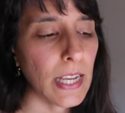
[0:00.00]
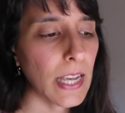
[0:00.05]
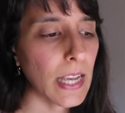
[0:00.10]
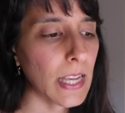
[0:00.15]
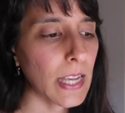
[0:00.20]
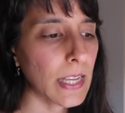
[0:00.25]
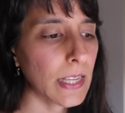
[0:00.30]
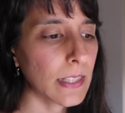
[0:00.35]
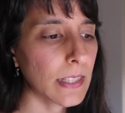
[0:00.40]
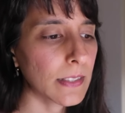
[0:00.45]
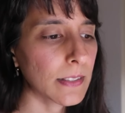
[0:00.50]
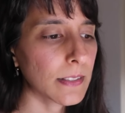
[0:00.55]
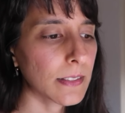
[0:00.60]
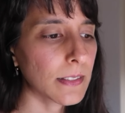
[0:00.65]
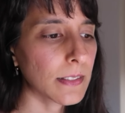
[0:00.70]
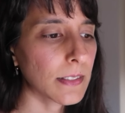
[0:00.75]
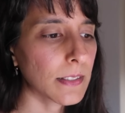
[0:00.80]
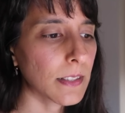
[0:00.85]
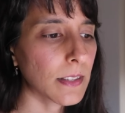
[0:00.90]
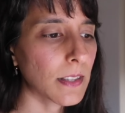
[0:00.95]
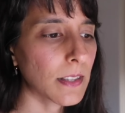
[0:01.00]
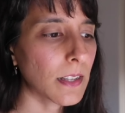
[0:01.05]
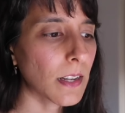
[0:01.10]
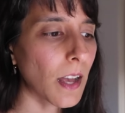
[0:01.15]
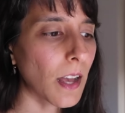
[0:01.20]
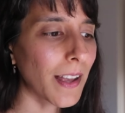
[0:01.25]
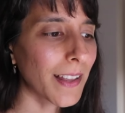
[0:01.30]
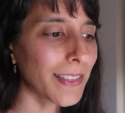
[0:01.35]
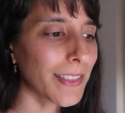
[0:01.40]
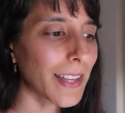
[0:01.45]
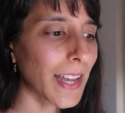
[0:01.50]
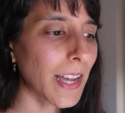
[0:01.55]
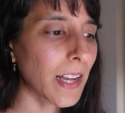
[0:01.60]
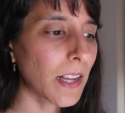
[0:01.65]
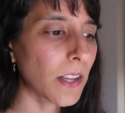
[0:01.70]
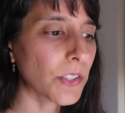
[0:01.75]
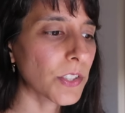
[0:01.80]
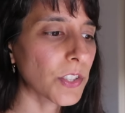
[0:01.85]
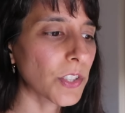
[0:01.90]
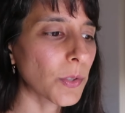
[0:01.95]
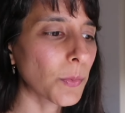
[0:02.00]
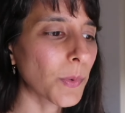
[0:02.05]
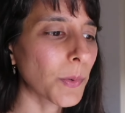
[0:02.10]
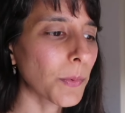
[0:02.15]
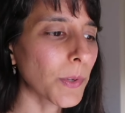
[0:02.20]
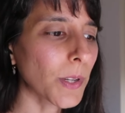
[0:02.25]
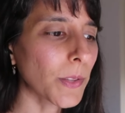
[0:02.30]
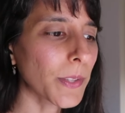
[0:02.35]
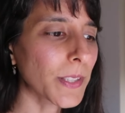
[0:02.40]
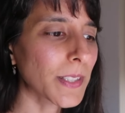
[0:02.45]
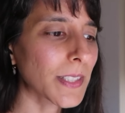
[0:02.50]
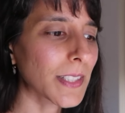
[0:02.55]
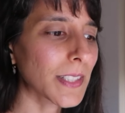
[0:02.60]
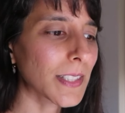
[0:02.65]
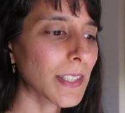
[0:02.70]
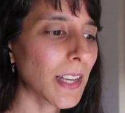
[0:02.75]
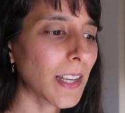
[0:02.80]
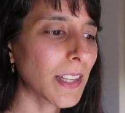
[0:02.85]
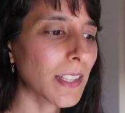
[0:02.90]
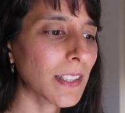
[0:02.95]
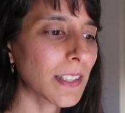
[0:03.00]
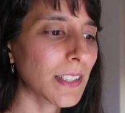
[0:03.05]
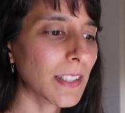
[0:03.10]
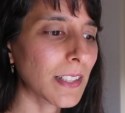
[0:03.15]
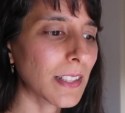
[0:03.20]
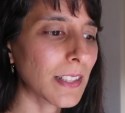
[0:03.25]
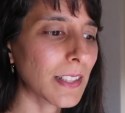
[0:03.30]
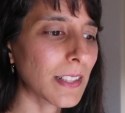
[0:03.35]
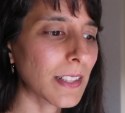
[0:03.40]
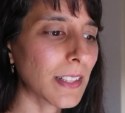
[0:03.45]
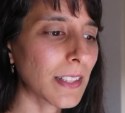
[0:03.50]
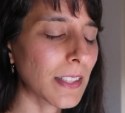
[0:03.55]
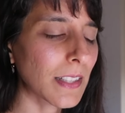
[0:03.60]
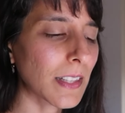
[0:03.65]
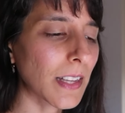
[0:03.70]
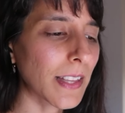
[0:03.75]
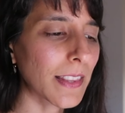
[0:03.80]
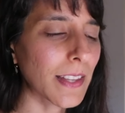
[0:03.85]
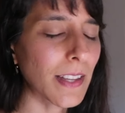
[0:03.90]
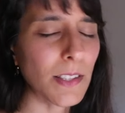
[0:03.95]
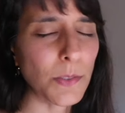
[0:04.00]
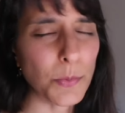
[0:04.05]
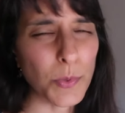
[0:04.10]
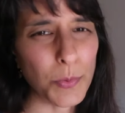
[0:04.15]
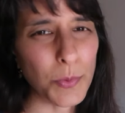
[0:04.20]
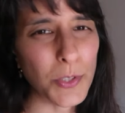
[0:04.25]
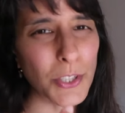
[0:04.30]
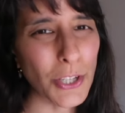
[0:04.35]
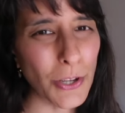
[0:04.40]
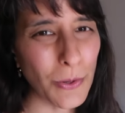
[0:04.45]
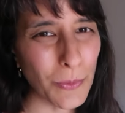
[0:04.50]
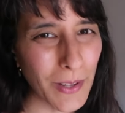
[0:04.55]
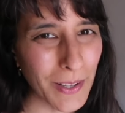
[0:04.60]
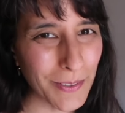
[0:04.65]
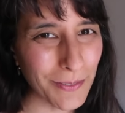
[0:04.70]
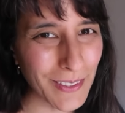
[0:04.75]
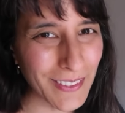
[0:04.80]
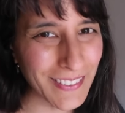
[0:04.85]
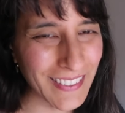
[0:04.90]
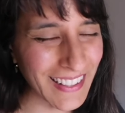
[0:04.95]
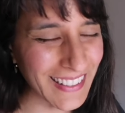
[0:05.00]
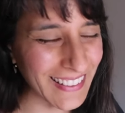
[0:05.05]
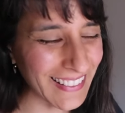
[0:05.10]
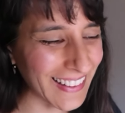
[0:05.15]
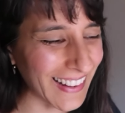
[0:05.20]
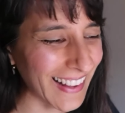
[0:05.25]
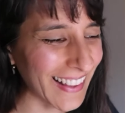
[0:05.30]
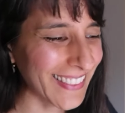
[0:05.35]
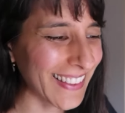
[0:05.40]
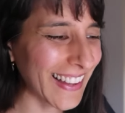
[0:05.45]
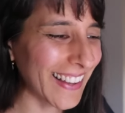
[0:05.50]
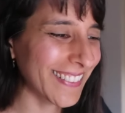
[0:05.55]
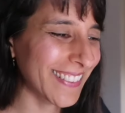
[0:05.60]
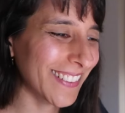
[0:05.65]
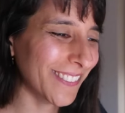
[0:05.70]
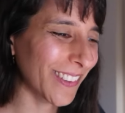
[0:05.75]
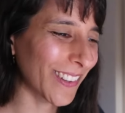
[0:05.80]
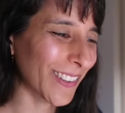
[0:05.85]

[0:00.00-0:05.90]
And the ninth house, you know, when we've got the sun in the ninth house, which we don't have the sun in the ninth house here,